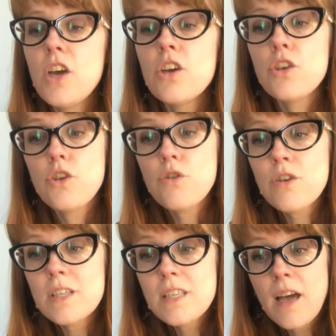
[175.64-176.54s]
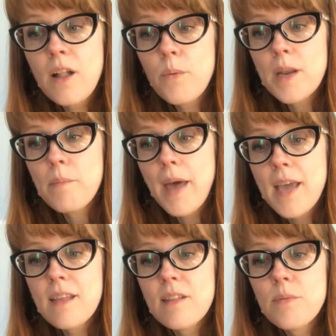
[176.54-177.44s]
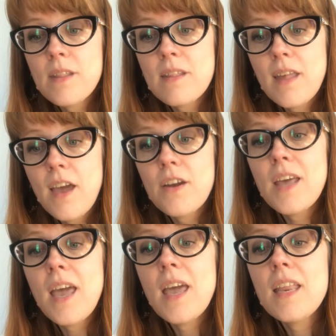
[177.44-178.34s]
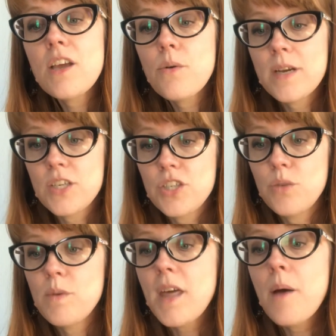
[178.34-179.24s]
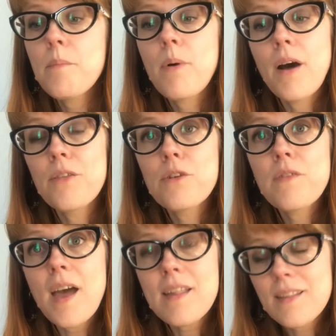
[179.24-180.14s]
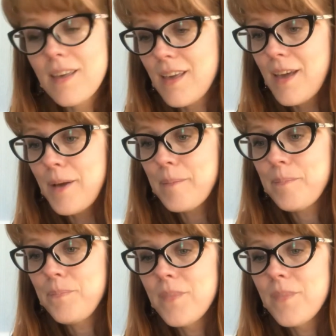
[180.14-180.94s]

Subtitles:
You could tell what a Baggins would say on any question without bother of asking him.